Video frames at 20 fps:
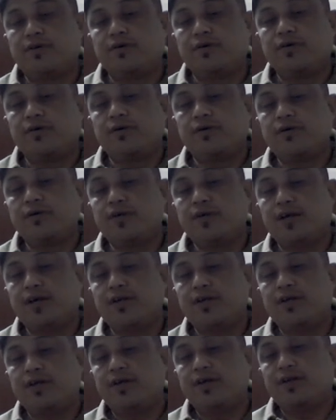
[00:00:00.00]
growth
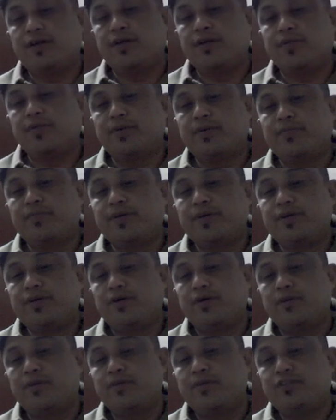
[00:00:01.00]
and development
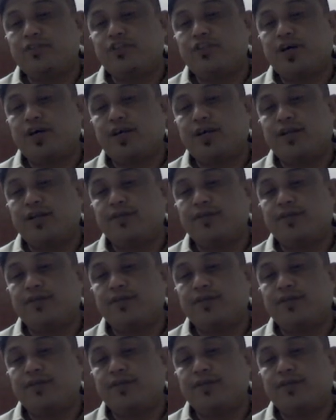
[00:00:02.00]
of a child.